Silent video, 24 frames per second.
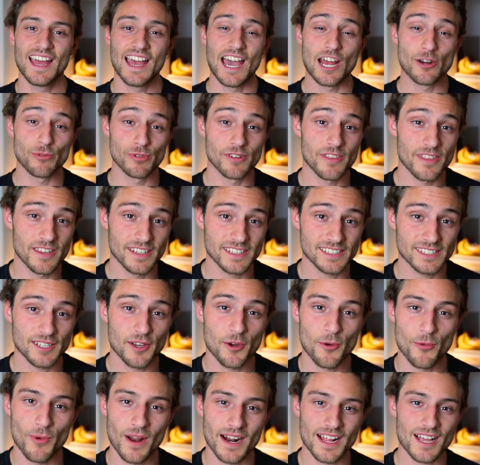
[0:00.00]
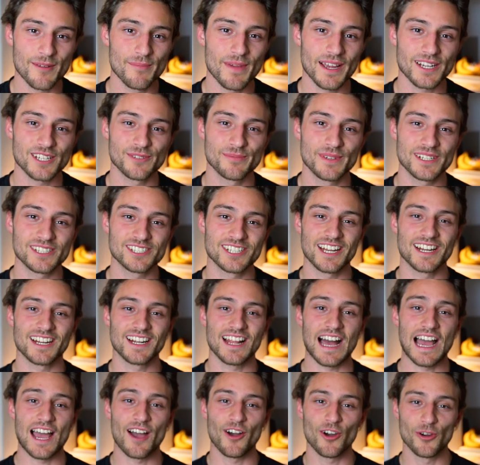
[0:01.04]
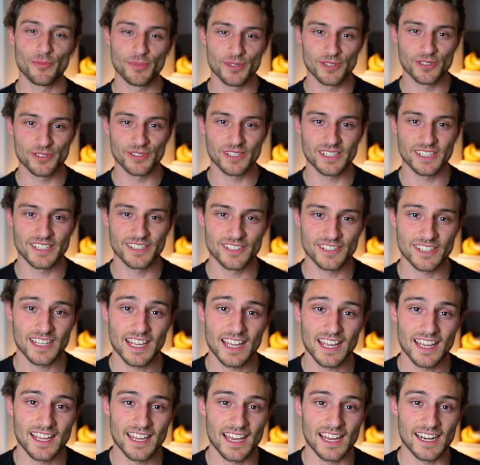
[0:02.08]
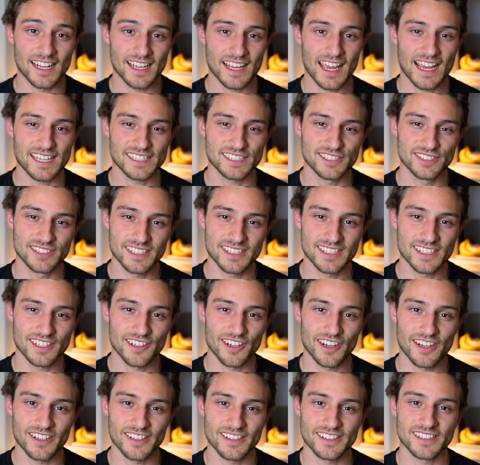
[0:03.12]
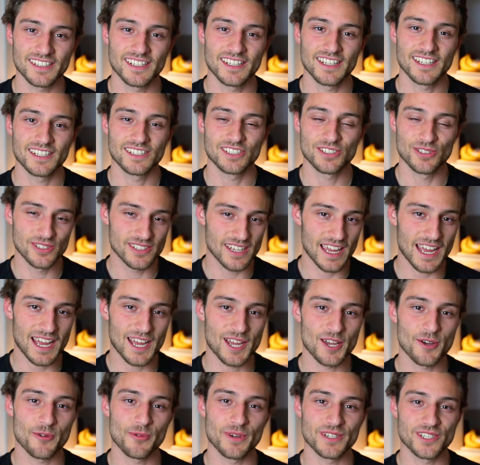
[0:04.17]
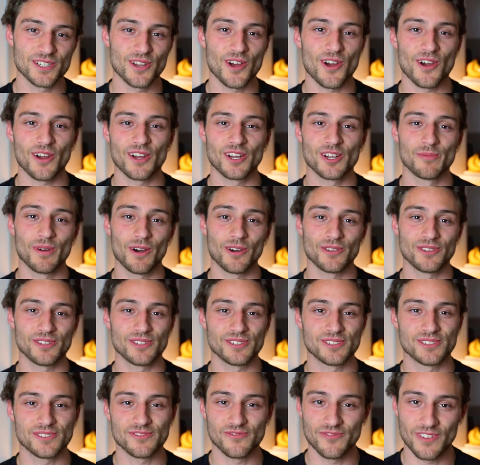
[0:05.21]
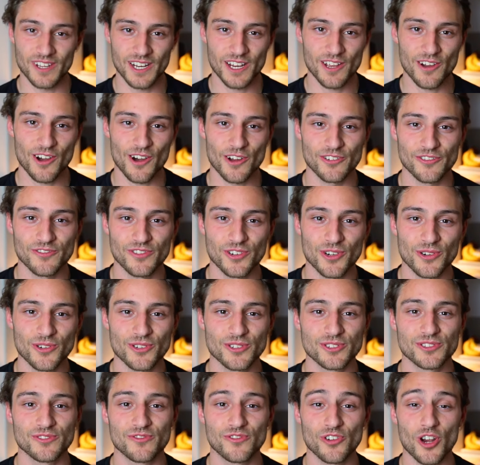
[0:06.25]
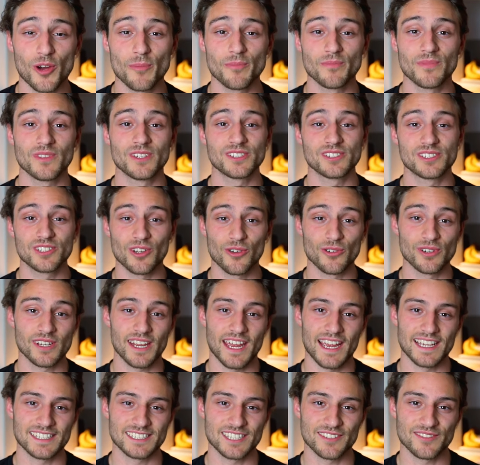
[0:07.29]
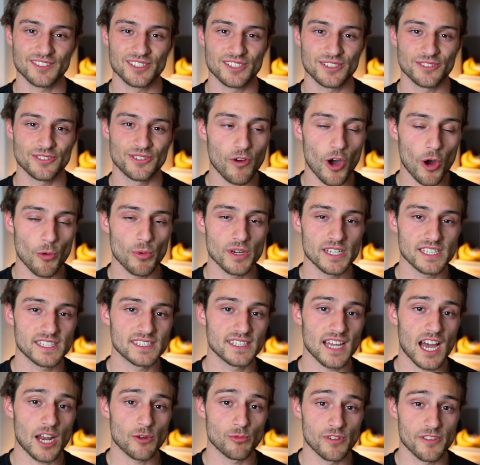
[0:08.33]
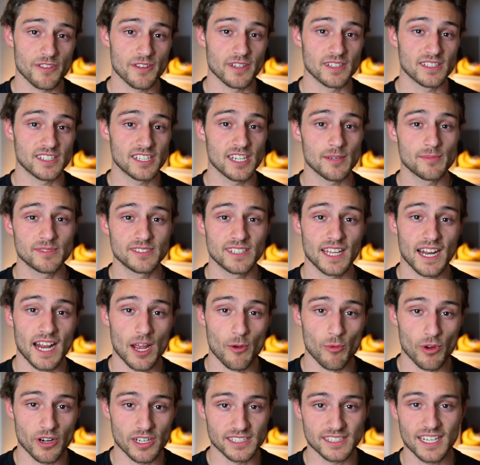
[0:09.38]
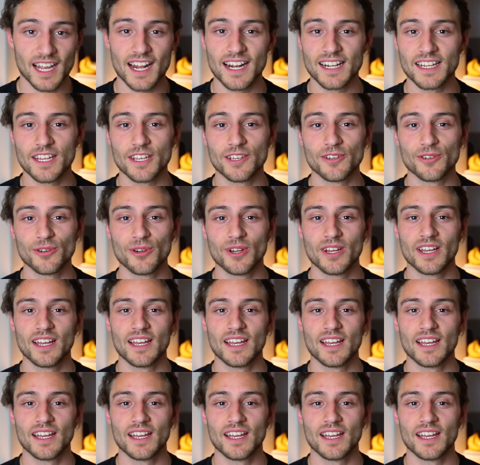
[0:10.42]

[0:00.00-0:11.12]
And with this, welcome back to my channel. I hope you're doing good. And in case you didn't get it, today we're talking about this video autofocus from the Sony A7 II. Before we start with the tips that I want to tell you,